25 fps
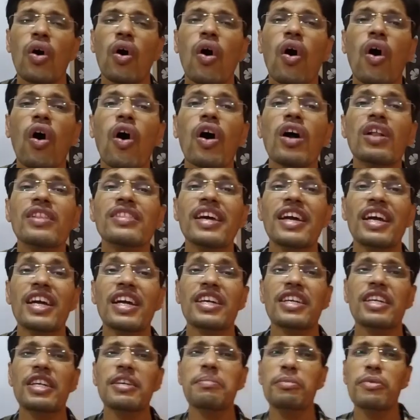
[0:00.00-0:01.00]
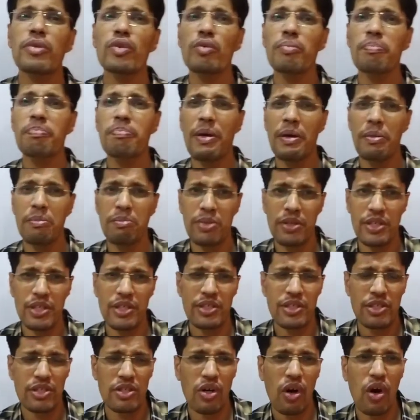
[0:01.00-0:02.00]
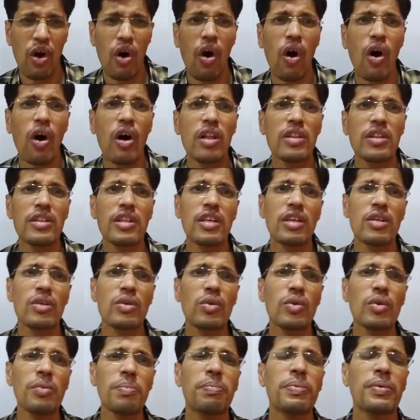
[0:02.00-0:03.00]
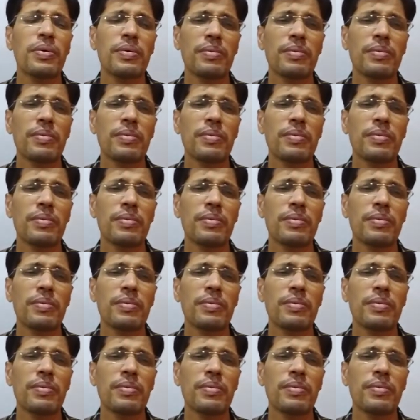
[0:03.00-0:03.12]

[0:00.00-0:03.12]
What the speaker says: all the active group members, all the group